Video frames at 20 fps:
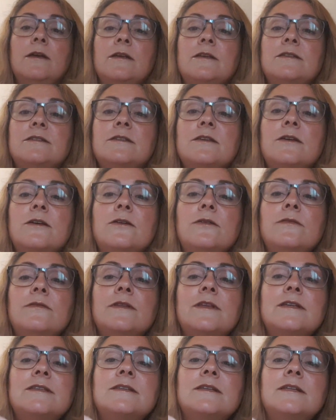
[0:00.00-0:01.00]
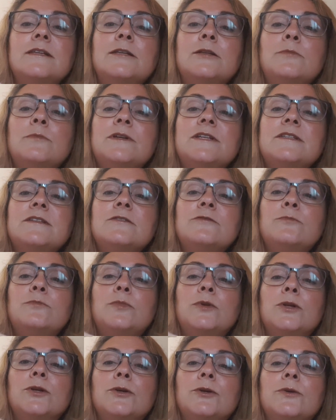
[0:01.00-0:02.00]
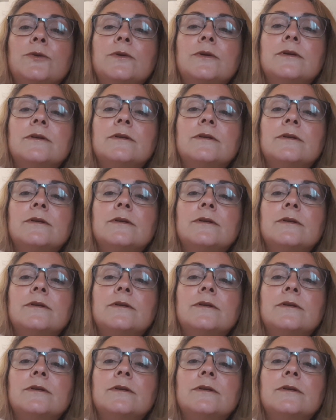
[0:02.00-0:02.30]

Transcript: So there's a little bit of blue.